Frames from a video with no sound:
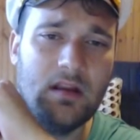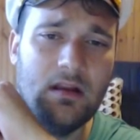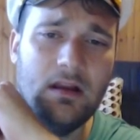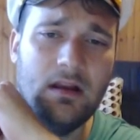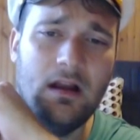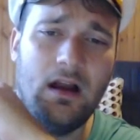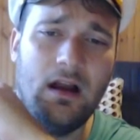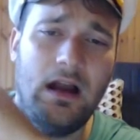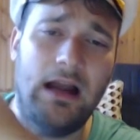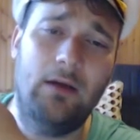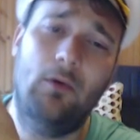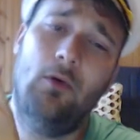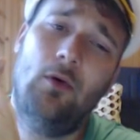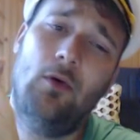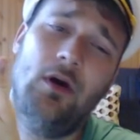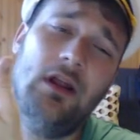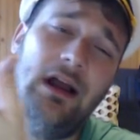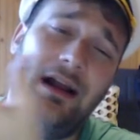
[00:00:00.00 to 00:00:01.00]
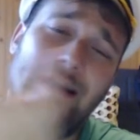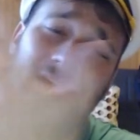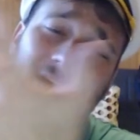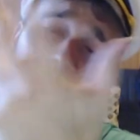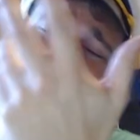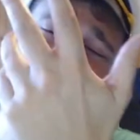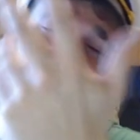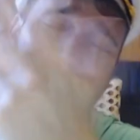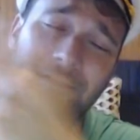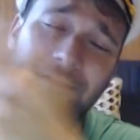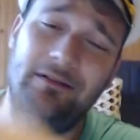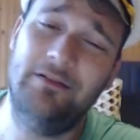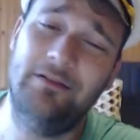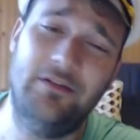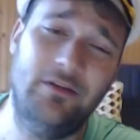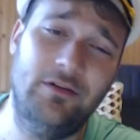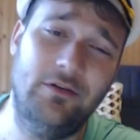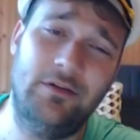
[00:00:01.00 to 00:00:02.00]
All right, well, Warlock, I mean,
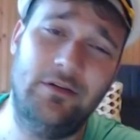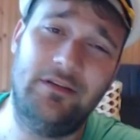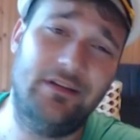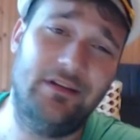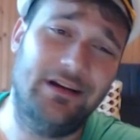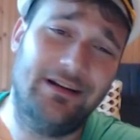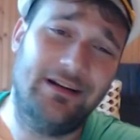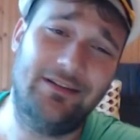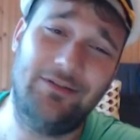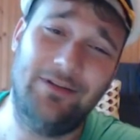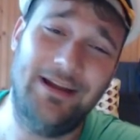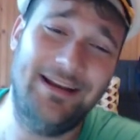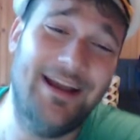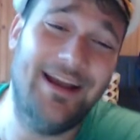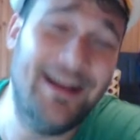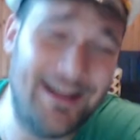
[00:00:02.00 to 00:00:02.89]
Zoo, it sucks, right?